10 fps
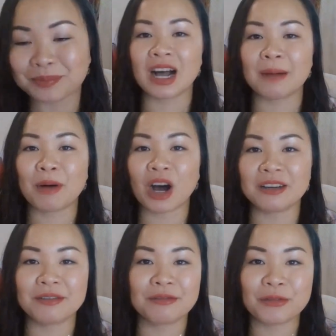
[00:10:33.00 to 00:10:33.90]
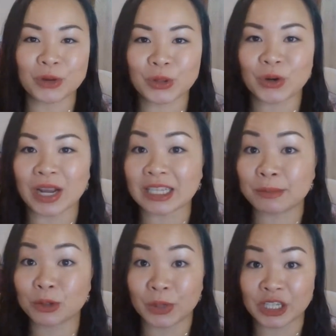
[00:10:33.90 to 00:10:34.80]
Upon further
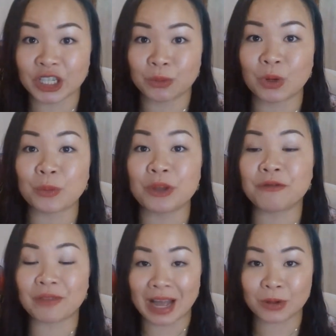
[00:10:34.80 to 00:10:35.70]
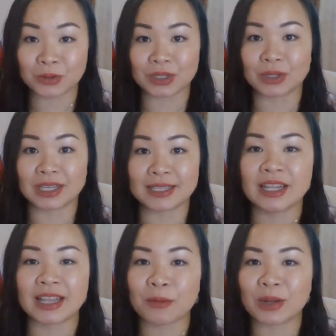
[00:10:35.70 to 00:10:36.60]
exploration, what we found is
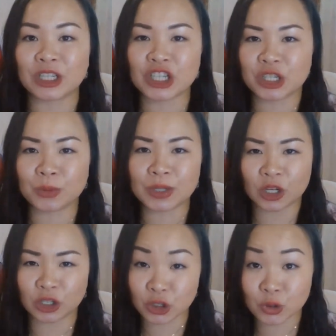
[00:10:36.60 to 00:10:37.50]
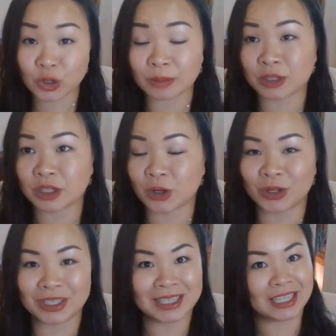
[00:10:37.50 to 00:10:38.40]
that when she was on her trip, her
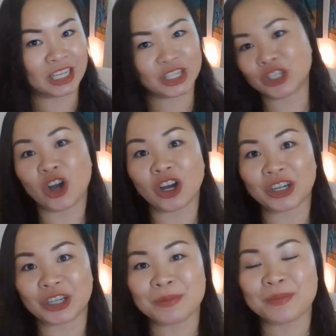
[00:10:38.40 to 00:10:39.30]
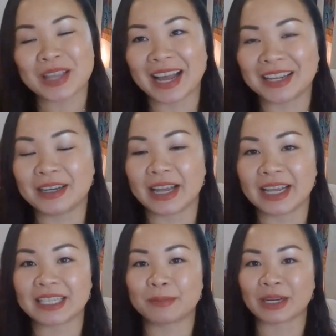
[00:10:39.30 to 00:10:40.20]
teenage daughter had
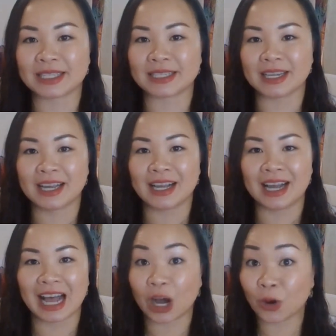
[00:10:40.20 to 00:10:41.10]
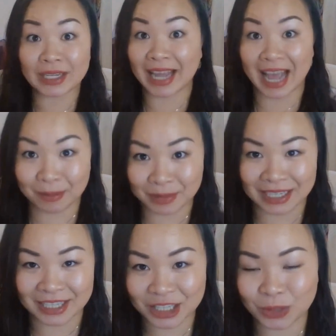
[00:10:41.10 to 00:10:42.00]
expressed how
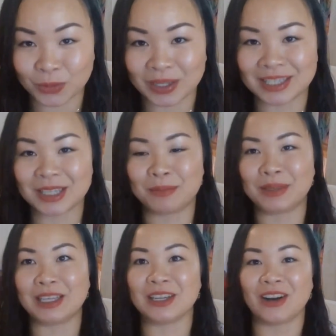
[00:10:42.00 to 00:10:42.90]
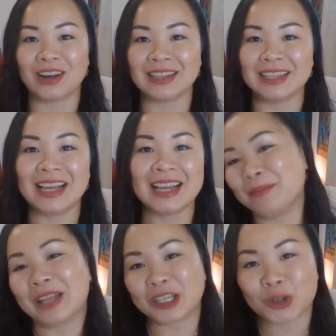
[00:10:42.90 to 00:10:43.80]
unhappy she was to be on
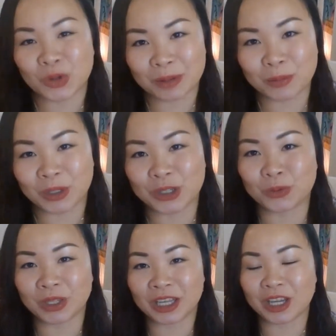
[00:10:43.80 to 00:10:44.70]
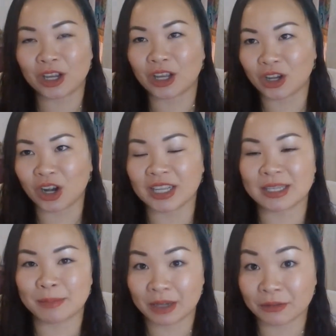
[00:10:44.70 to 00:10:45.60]
that trip, which really caused a
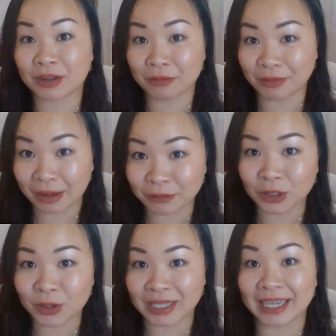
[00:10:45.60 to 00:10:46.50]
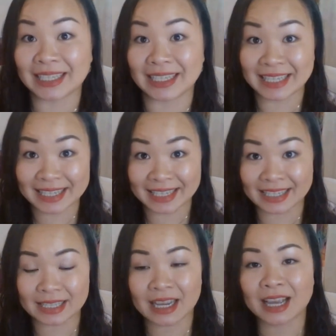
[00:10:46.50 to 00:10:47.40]
bit of kerfuffle and
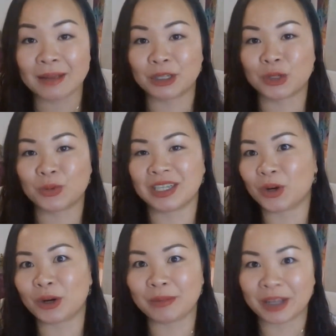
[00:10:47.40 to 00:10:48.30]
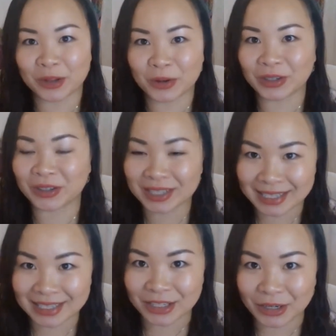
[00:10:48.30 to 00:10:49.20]
uneasiness between her mother and her
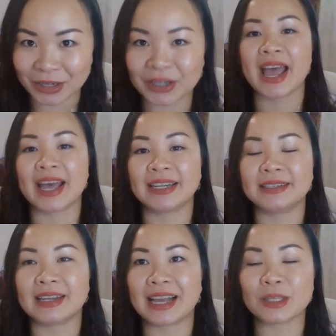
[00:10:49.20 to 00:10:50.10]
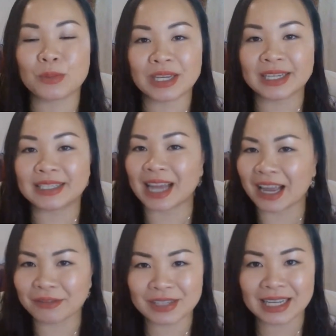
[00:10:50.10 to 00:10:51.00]
sister. And as we
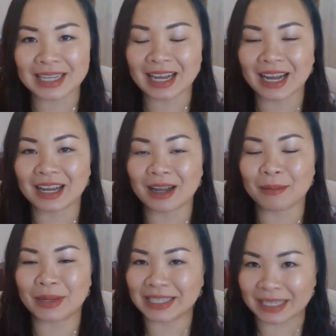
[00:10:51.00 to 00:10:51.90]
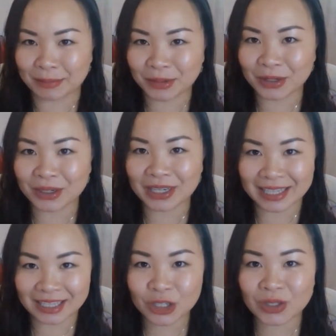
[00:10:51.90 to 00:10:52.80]
dived a bit deeper
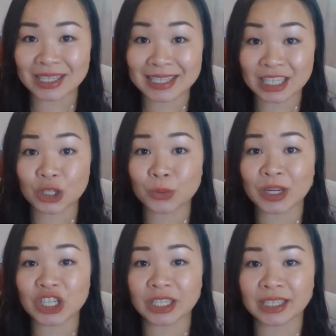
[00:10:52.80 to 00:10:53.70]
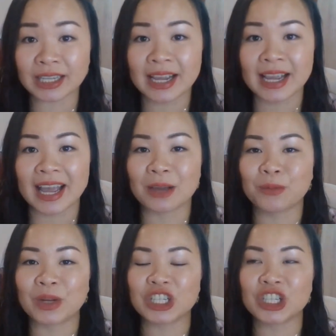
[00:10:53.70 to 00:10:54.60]
into this situation, and
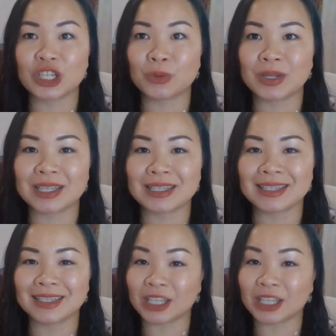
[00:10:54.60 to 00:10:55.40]
when she was,